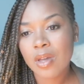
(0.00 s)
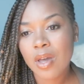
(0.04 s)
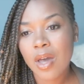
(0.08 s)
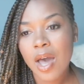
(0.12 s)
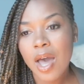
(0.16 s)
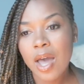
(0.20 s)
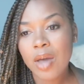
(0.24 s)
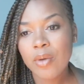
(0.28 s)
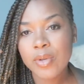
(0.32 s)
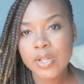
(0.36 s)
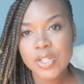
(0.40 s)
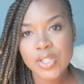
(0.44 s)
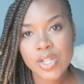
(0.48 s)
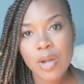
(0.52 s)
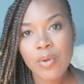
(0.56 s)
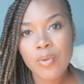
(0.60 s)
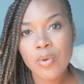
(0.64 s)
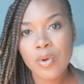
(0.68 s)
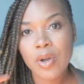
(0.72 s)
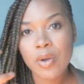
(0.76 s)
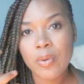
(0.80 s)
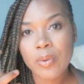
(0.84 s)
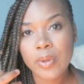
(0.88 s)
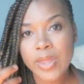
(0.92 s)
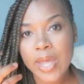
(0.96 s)
I wish I
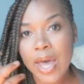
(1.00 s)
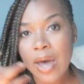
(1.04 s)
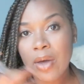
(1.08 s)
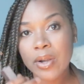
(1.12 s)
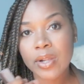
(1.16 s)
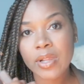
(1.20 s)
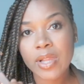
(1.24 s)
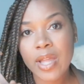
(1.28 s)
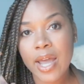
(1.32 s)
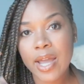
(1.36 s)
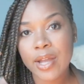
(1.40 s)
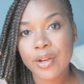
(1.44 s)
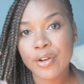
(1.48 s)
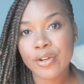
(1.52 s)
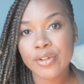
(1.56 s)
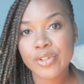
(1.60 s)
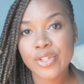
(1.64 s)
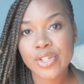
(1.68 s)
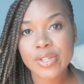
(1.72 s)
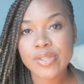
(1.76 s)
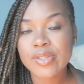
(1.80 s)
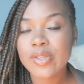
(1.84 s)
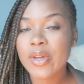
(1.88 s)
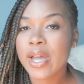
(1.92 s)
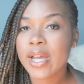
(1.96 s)
wore it without a liner
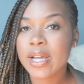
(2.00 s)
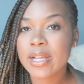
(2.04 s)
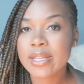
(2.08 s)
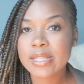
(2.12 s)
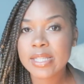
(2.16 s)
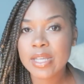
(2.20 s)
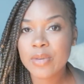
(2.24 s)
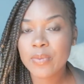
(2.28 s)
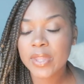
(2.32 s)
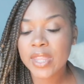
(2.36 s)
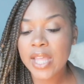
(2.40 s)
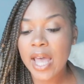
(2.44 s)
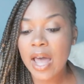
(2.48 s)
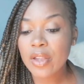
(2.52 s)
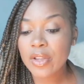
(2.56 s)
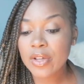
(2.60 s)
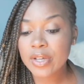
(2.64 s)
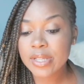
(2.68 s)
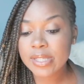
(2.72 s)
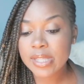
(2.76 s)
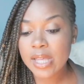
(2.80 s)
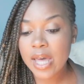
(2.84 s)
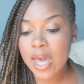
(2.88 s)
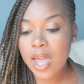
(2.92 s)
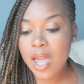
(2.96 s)
just so I could see what that
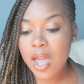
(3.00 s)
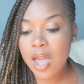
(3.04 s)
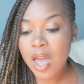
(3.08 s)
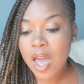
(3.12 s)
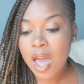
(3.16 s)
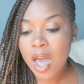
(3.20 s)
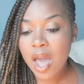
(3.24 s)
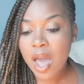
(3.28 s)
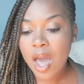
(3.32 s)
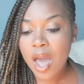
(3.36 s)
looks like,